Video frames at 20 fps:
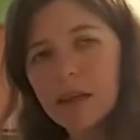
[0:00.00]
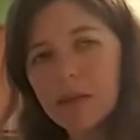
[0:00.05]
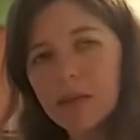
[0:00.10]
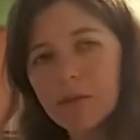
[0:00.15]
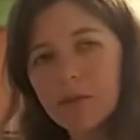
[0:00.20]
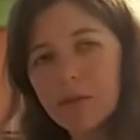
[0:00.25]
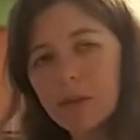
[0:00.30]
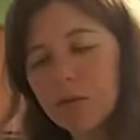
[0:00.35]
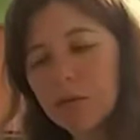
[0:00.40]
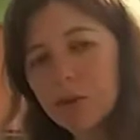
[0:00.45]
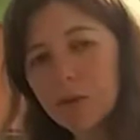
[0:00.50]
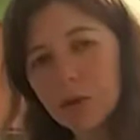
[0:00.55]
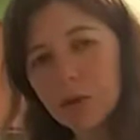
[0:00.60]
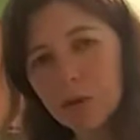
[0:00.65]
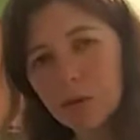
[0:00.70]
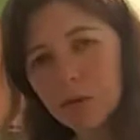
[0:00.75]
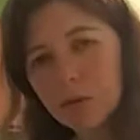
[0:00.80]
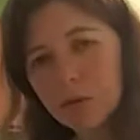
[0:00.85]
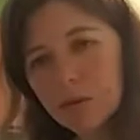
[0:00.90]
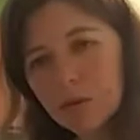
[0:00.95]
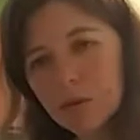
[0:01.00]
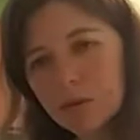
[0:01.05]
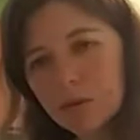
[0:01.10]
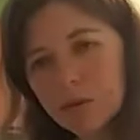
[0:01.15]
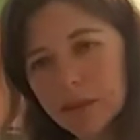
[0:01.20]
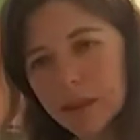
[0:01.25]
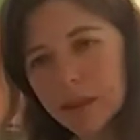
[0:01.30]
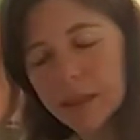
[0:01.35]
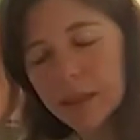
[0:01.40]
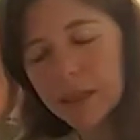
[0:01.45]
If you don't,
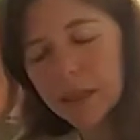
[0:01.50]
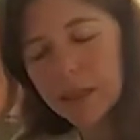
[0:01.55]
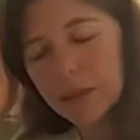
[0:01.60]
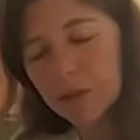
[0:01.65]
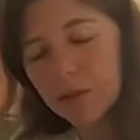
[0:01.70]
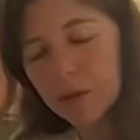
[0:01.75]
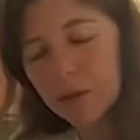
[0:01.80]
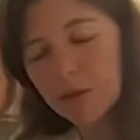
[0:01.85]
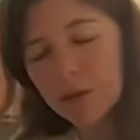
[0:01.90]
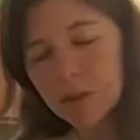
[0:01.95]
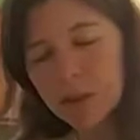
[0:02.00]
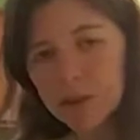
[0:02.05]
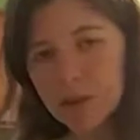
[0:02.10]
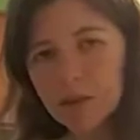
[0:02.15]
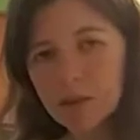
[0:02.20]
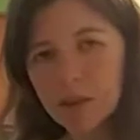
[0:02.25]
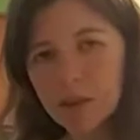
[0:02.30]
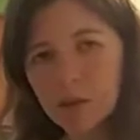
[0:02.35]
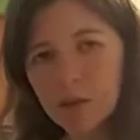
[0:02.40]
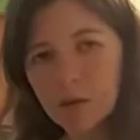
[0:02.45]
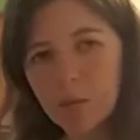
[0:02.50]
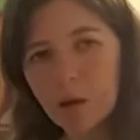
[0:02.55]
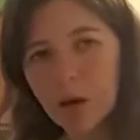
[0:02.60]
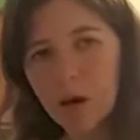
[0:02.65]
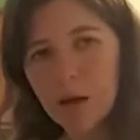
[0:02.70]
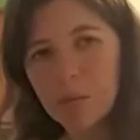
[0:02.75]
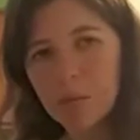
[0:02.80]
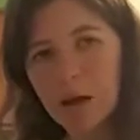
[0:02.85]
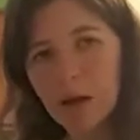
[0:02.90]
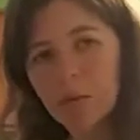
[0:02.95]
like if you just,
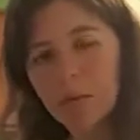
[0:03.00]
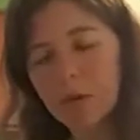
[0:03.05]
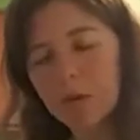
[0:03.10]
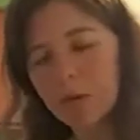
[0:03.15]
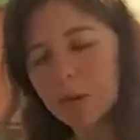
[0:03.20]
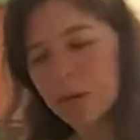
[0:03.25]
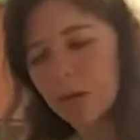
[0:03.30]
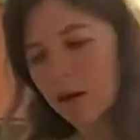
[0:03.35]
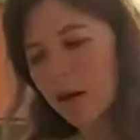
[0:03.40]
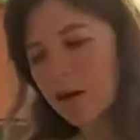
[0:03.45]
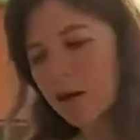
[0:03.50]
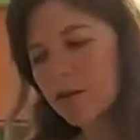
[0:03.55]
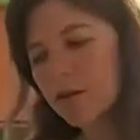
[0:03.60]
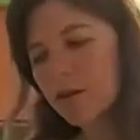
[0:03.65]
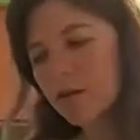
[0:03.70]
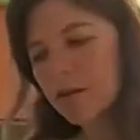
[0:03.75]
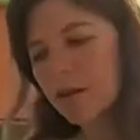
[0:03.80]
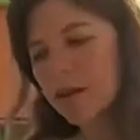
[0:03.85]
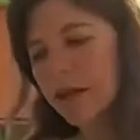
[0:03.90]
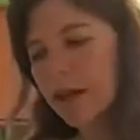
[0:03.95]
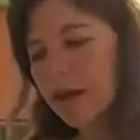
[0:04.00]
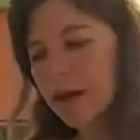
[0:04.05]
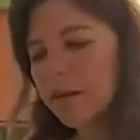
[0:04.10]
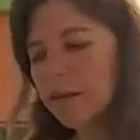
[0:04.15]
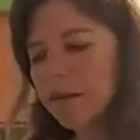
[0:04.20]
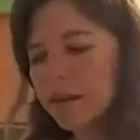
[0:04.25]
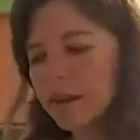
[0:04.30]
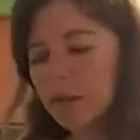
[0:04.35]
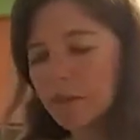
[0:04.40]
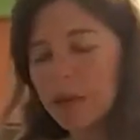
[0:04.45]
pop out with your cards already
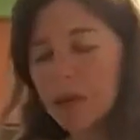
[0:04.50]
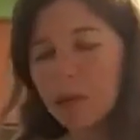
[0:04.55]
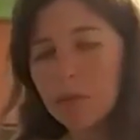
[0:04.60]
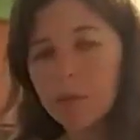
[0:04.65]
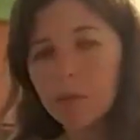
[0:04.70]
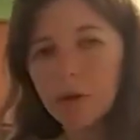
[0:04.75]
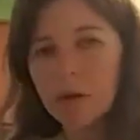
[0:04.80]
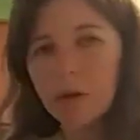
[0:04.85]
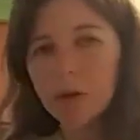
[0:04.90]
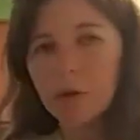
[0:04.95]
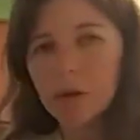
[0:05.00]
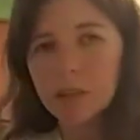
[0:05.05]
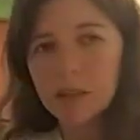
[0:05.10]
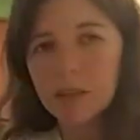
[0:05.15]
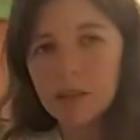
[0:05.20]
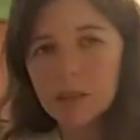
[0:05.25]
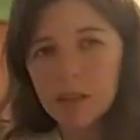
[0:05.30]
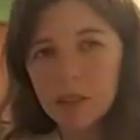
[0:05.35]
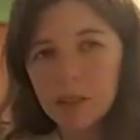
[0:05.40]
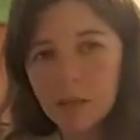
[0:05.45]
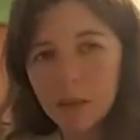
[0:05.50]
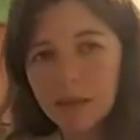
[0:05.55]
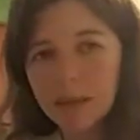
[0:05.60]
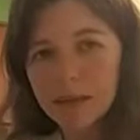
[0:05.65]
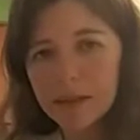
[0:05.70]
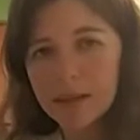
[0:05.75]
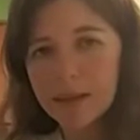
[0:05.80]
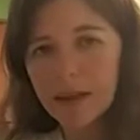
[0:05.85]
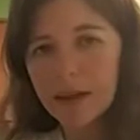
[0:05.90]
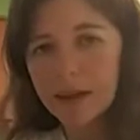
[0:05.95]
out there, people are going to
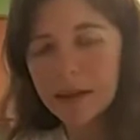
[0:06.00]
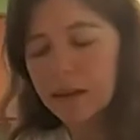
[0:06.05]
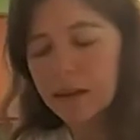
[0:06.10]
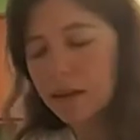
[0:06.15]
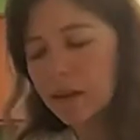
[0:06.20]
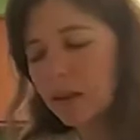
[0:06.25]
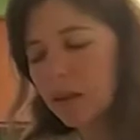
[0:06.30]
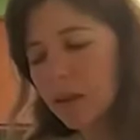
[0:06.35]
suspect that.